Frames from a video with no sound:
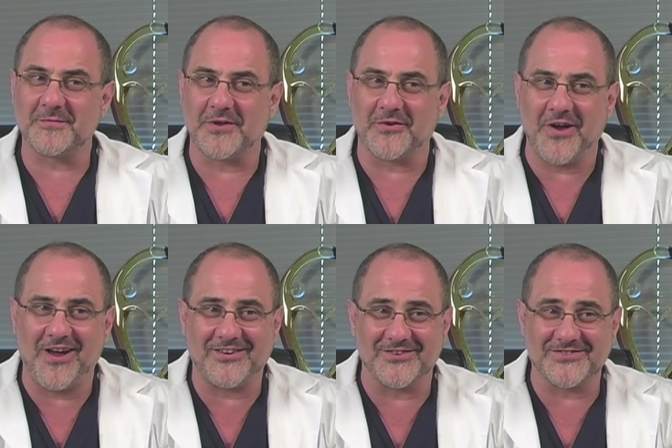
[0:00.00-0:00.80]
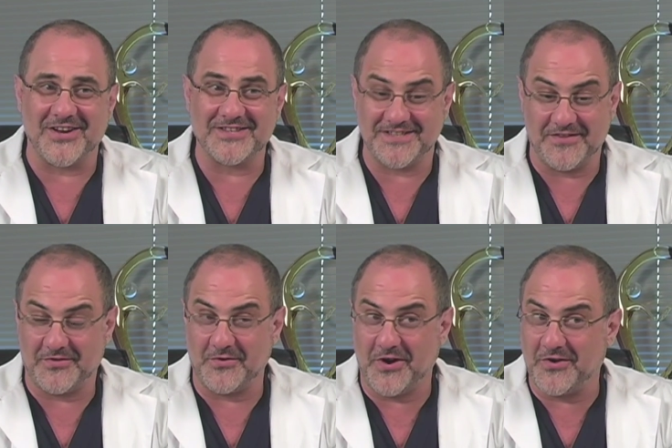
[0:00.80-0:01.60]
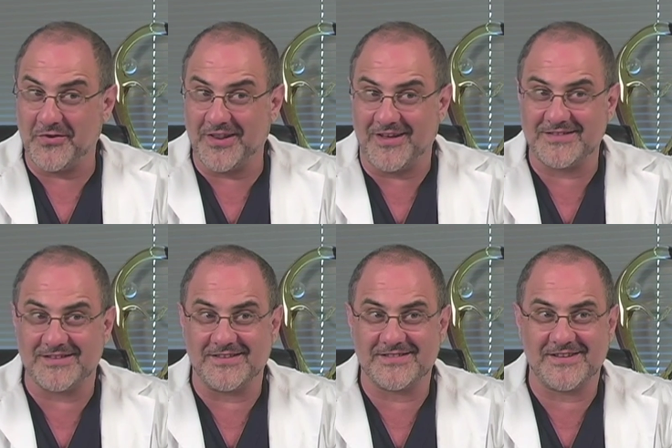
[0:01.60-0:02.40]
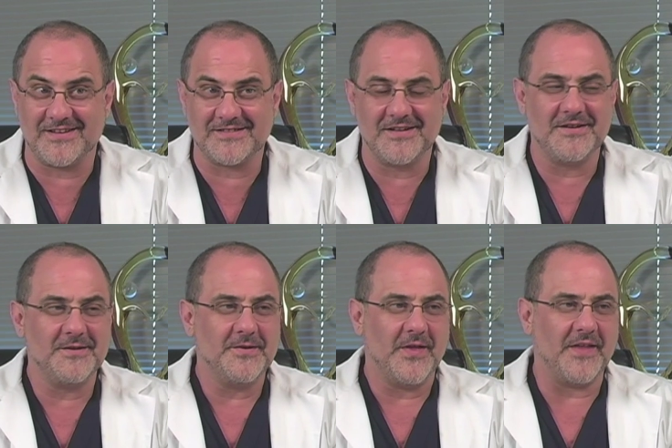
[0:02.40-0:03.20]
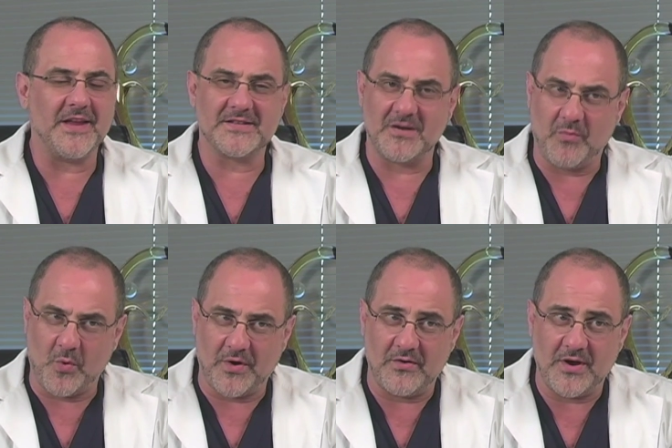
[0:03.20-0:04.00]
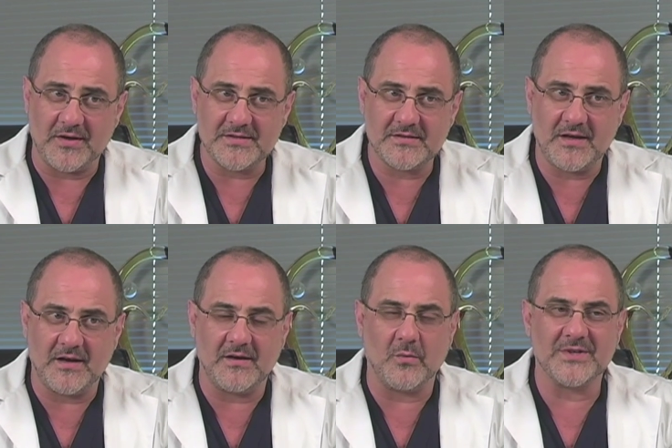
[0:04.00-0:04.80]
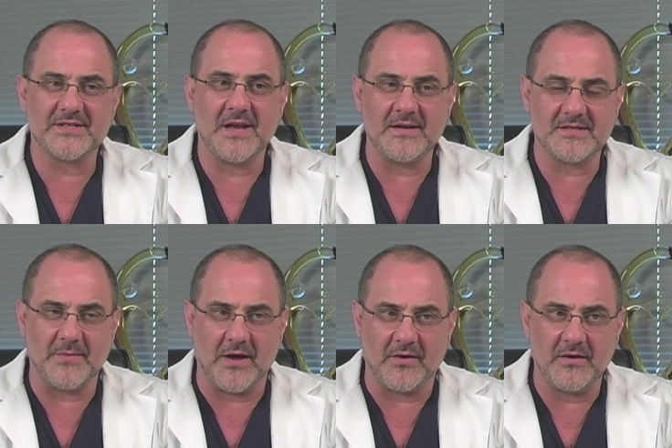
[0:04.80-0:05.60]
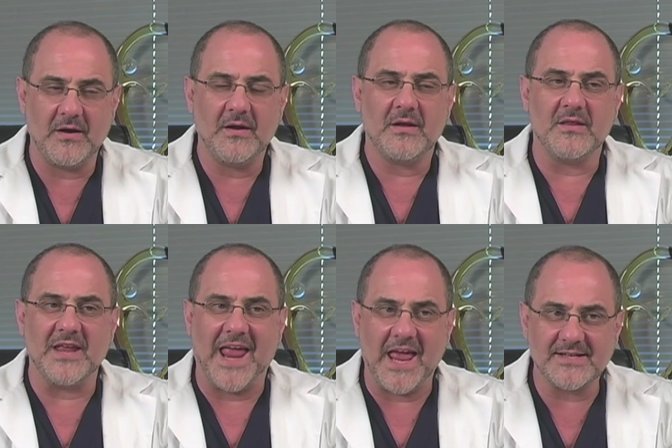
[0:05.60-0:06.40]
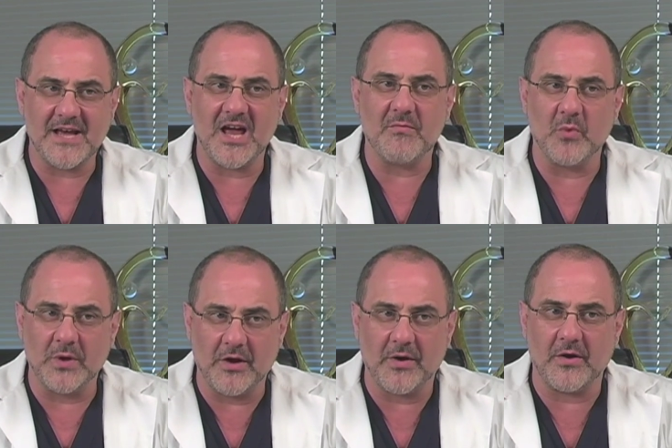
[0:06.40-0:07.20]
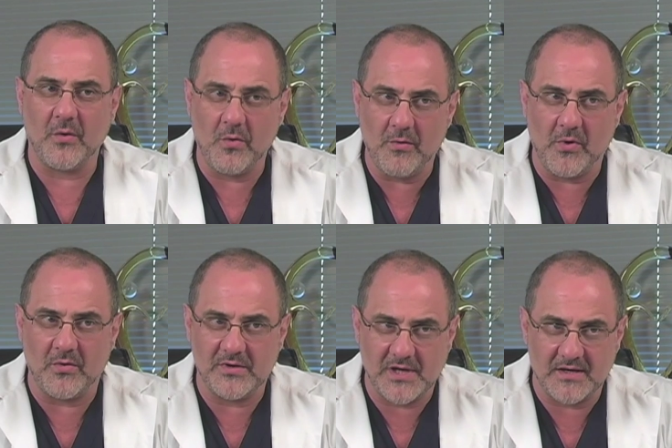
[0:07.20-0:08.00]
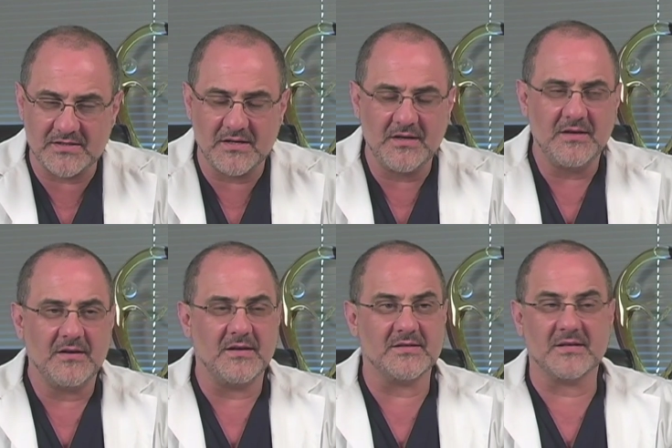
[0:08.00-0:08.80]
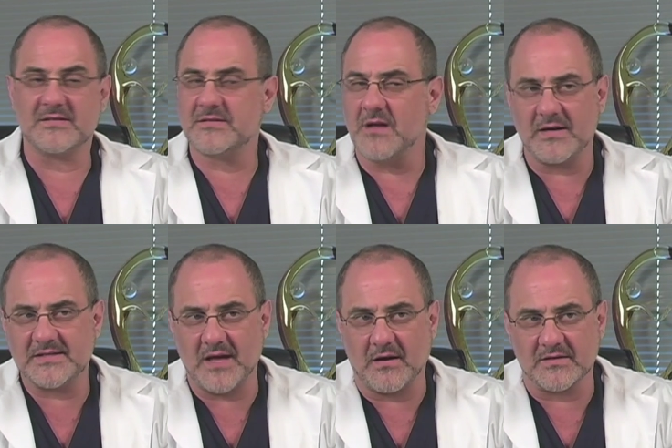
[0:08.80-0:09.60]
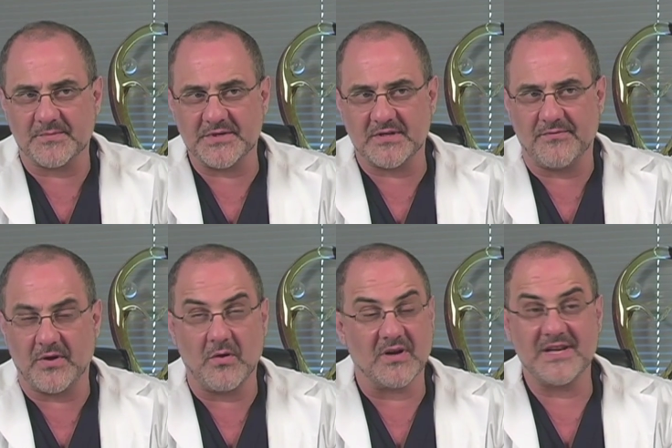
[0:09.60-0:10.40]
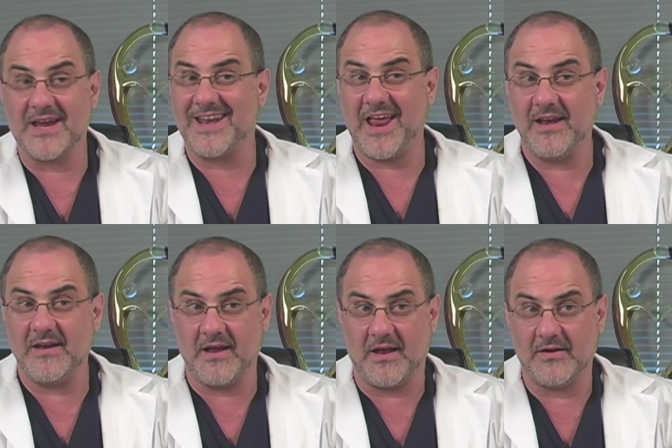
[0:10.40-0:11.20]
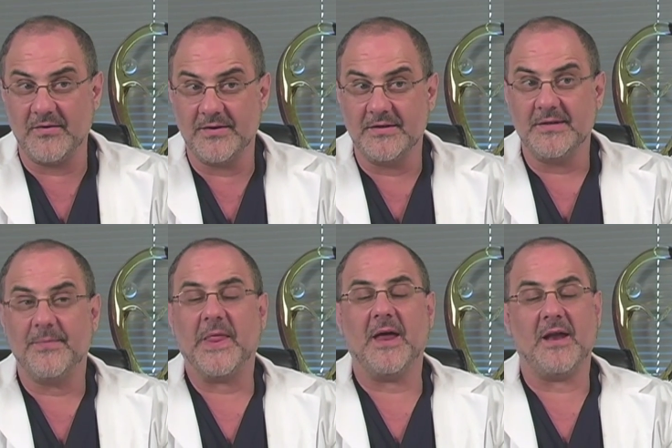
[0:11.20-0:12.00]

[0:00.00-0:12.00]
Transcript: other doctors and I see that they're not utilizing this test. I think it's an important test, and what's nice about it the anti-mullerian hormone test is it's not cycle specific. You can take it any day and